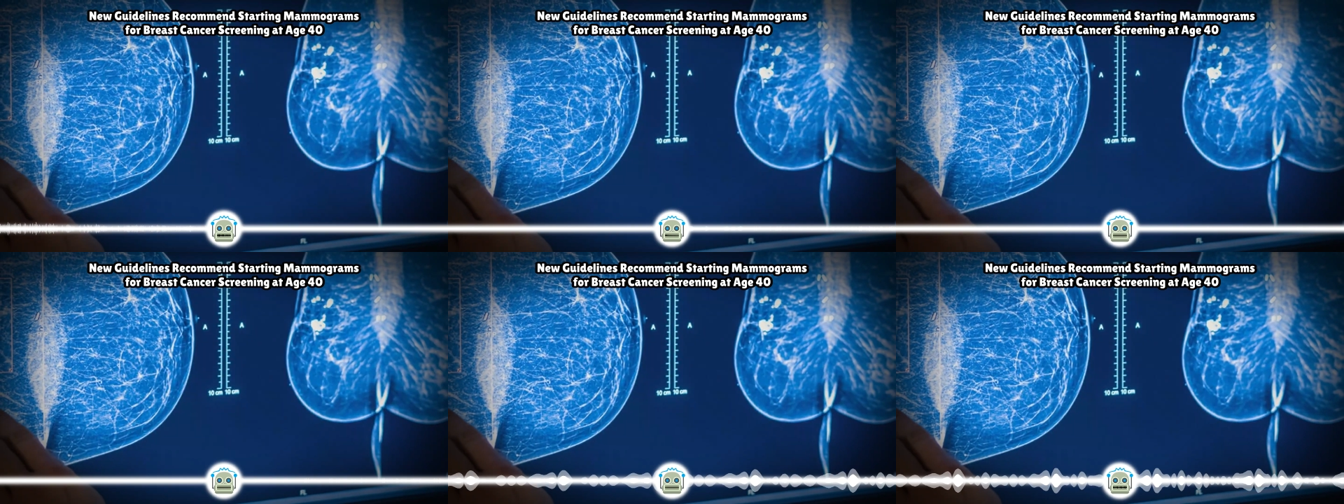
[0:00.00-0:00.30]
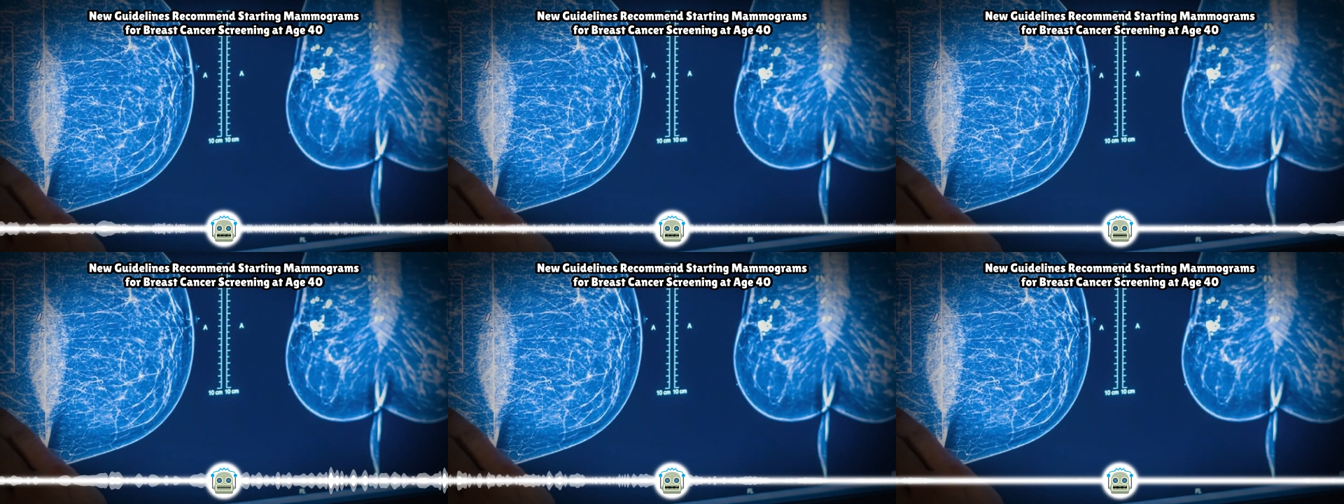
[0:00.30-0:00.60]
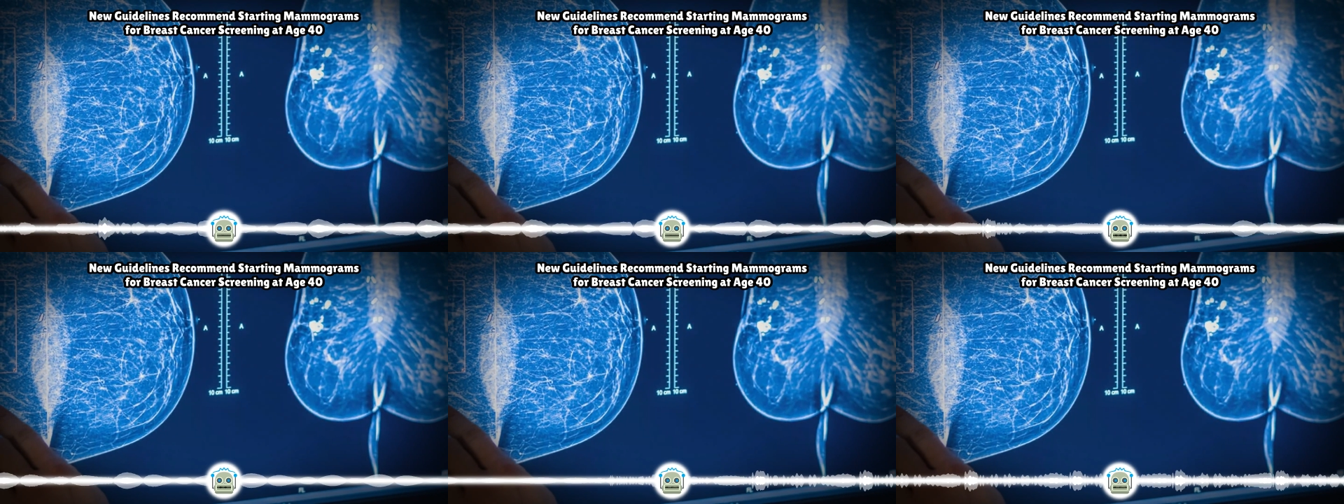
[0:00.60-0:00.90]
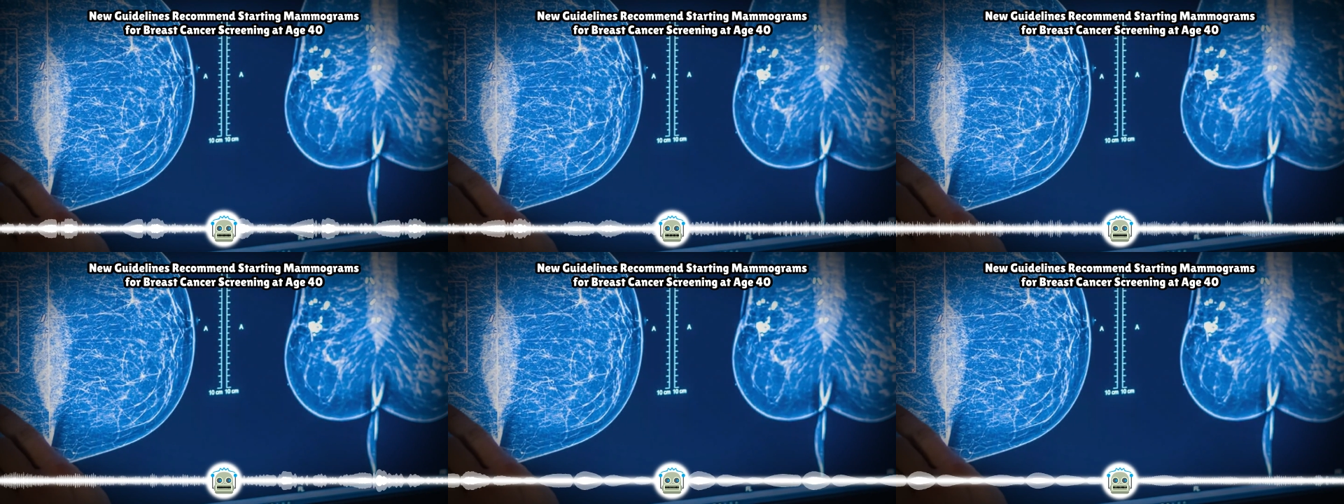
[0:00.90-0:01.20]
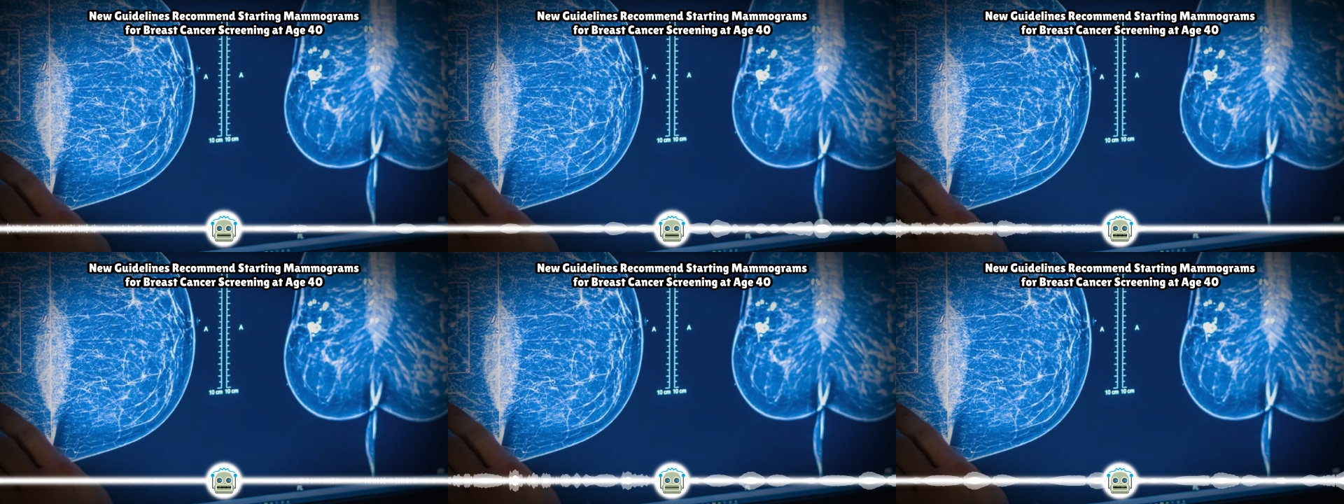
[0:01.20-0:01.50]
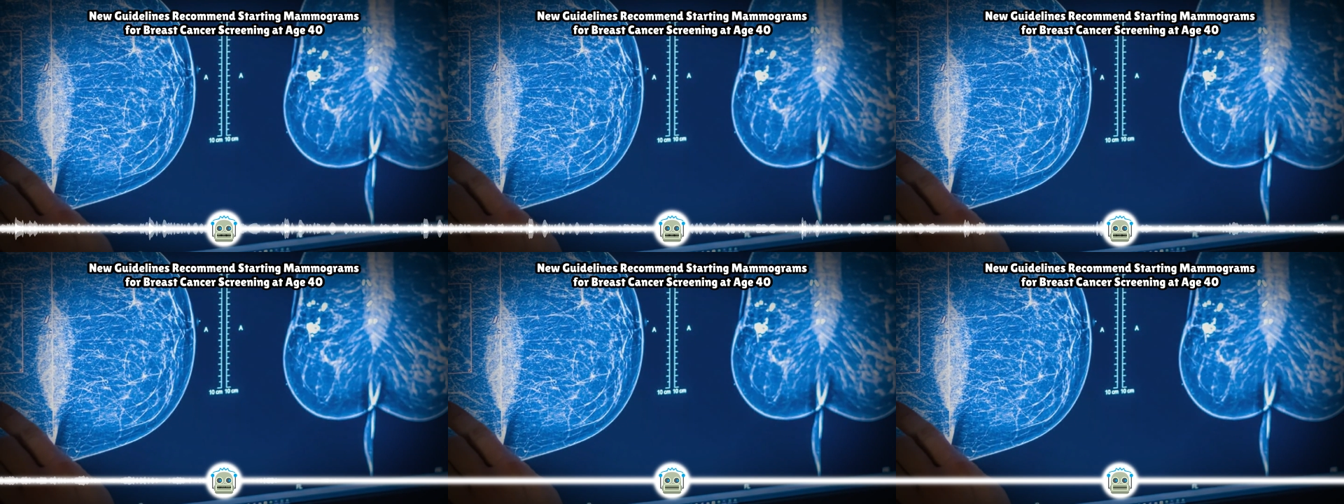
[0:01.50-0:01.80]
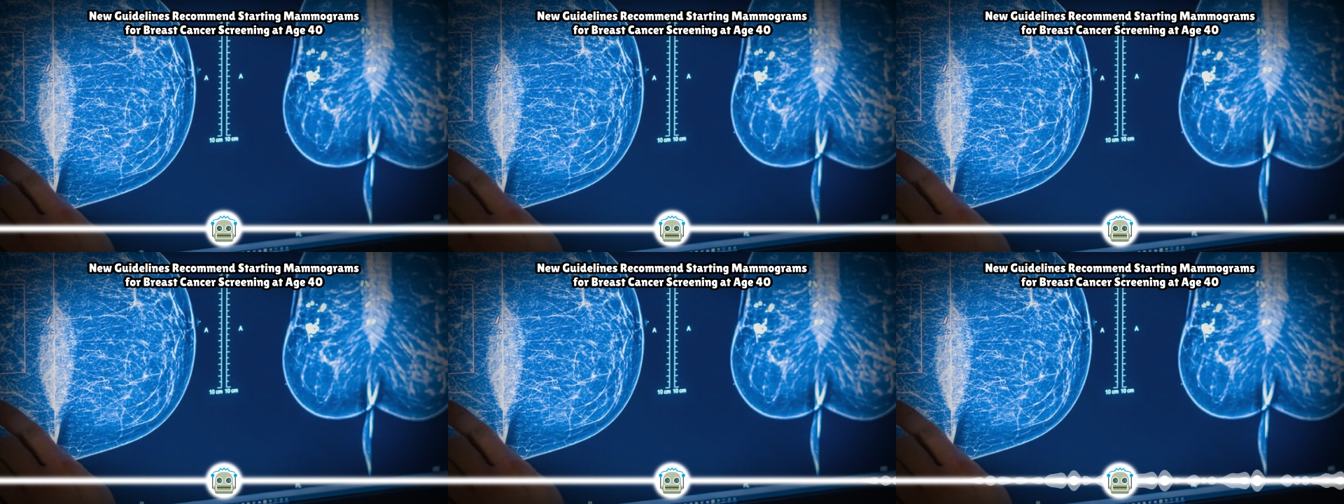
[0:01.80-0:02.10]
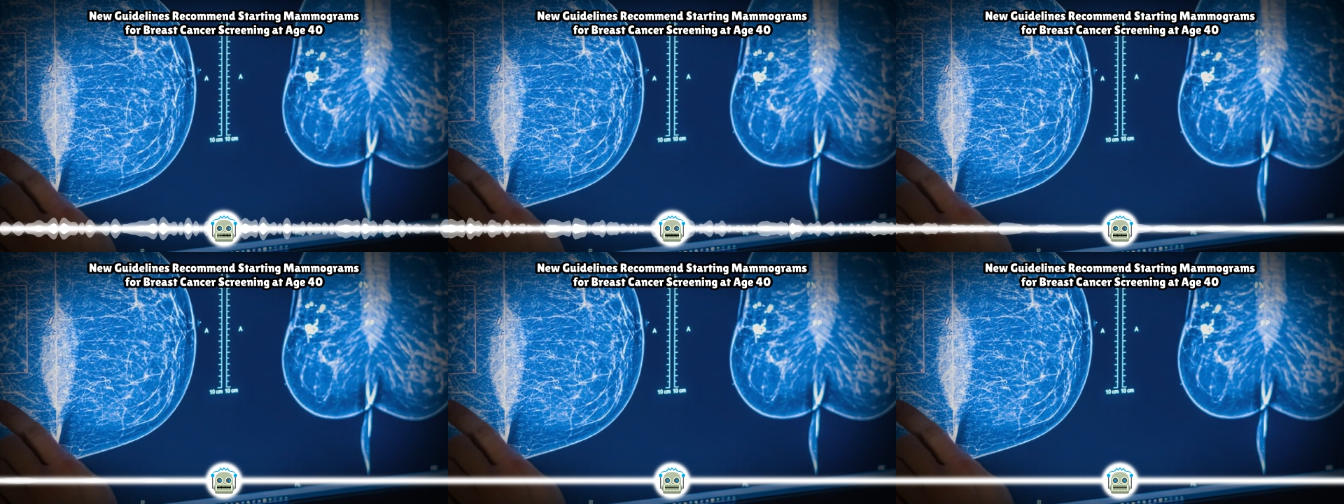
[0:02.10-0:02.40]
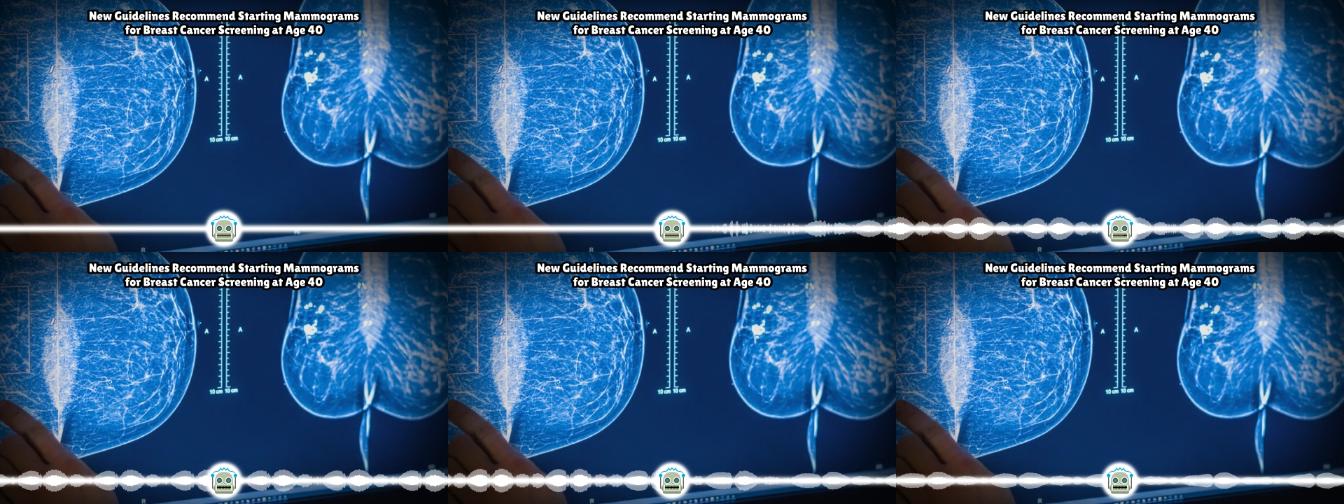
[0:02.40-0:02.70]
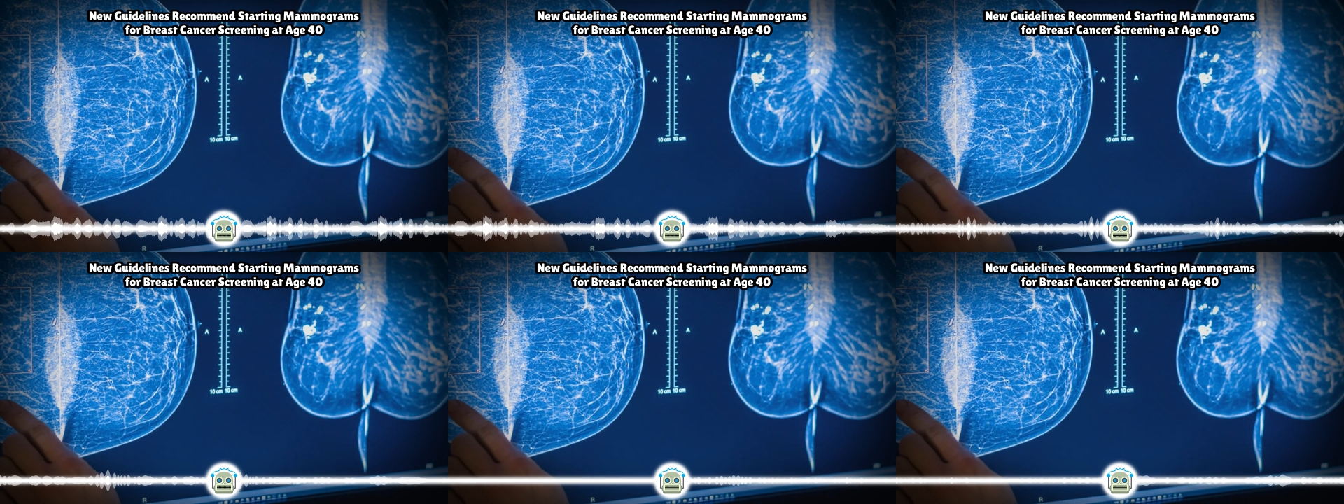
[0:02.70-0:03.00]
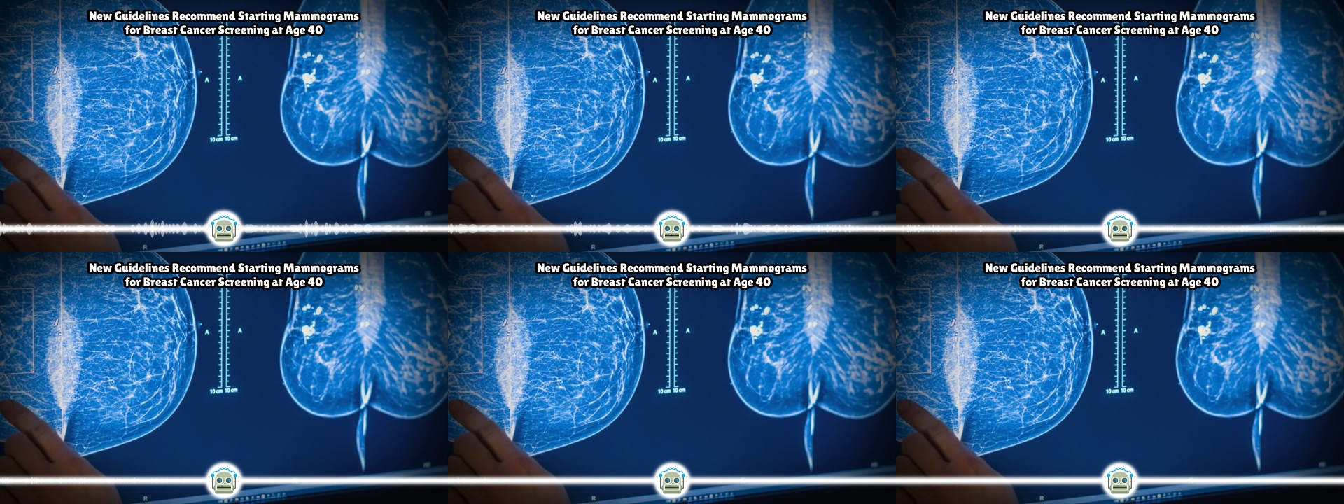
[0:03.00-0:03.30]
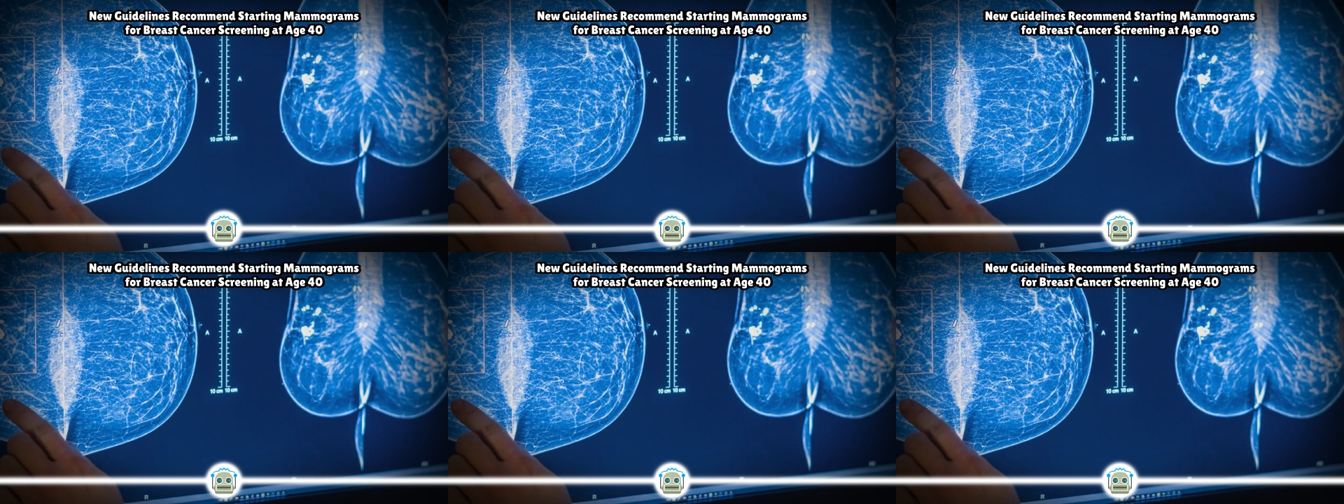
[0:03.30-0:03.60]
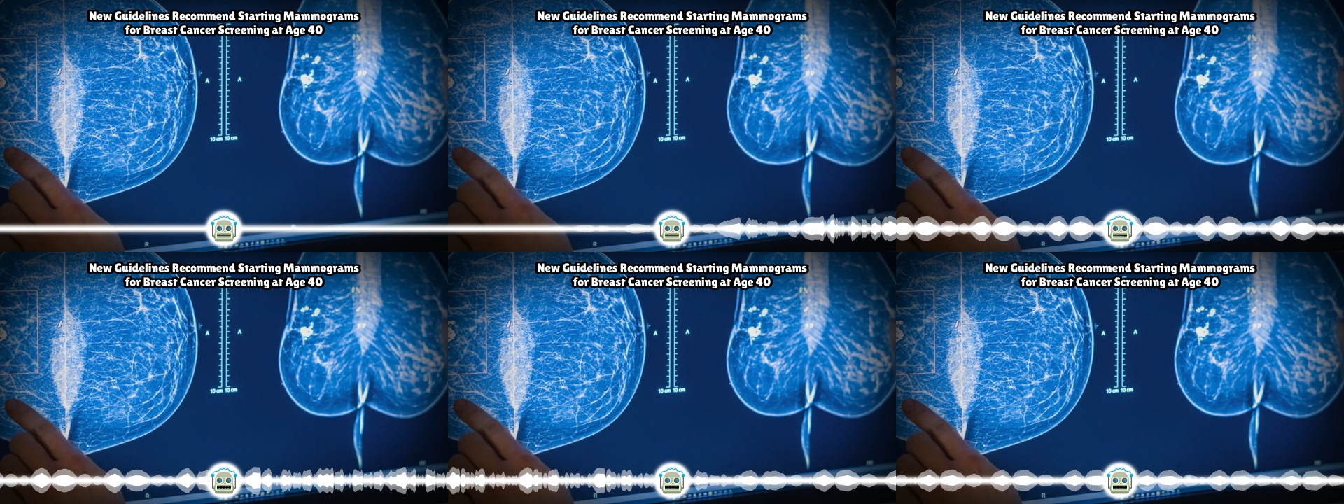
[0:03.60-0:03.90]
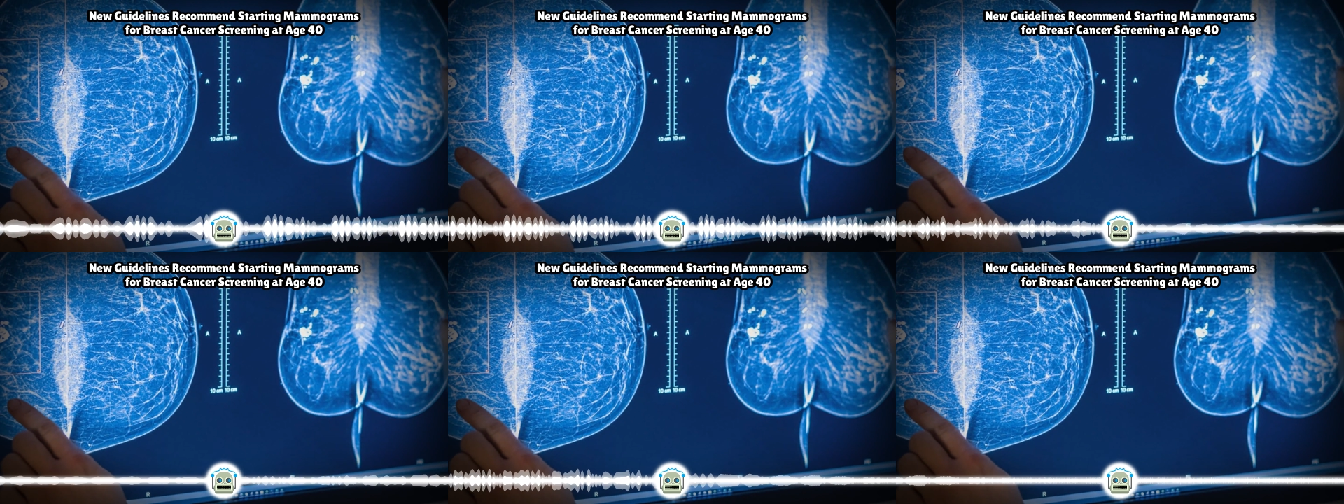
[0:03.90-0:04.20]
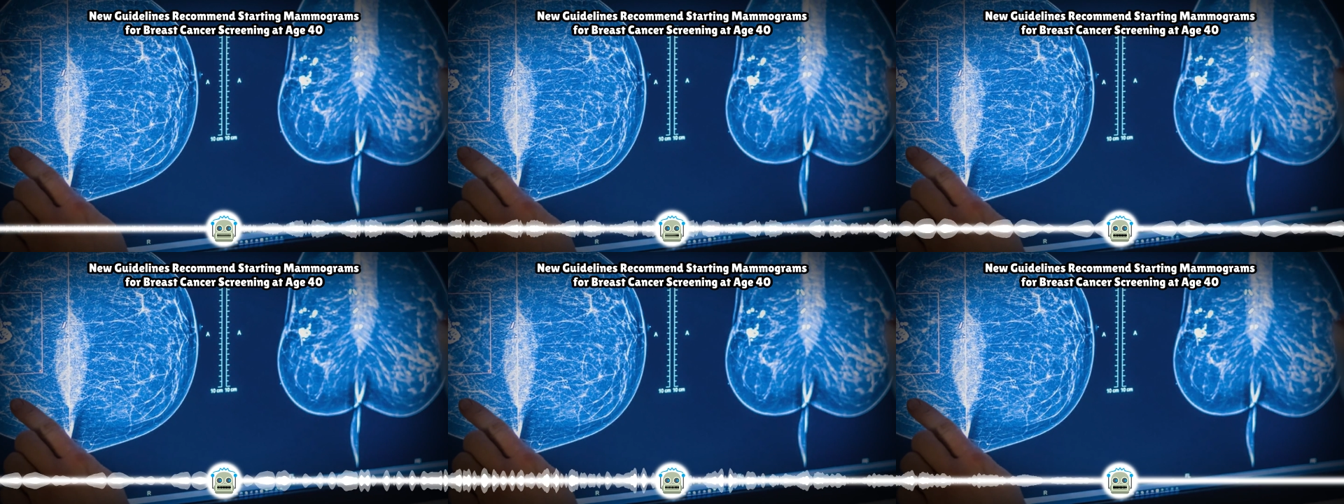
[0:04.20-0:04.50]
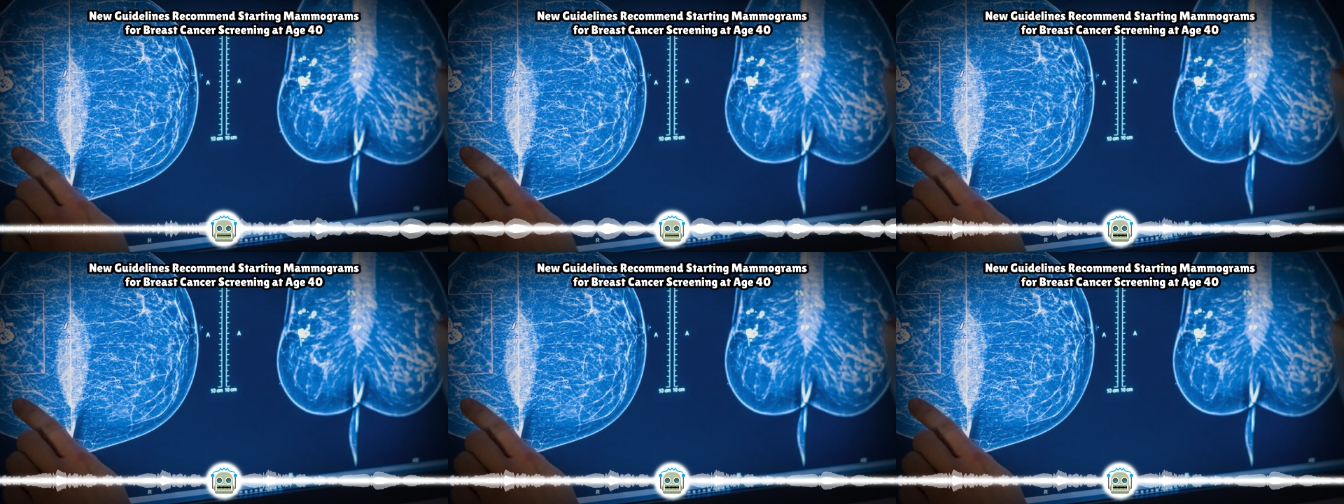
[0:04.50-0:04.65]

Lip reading: [unreadable: no face in view]